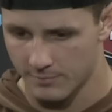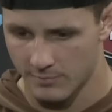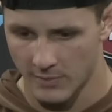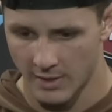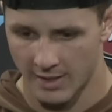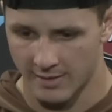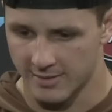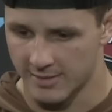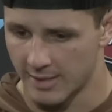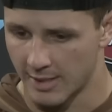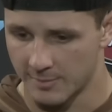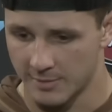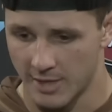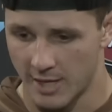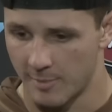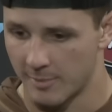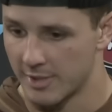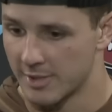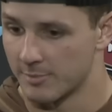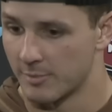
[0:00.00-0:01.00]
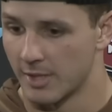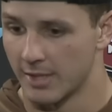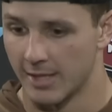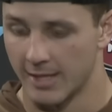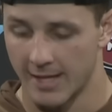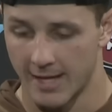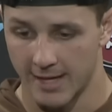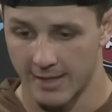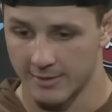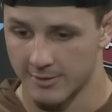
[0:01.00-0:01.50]
at the same time, it is Monday
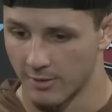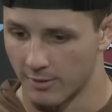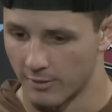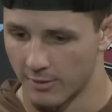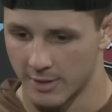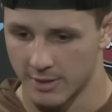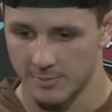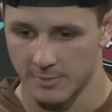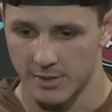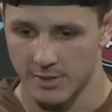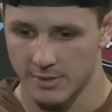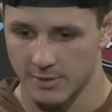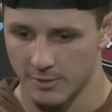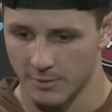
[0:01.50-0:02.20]
nights on Christmas,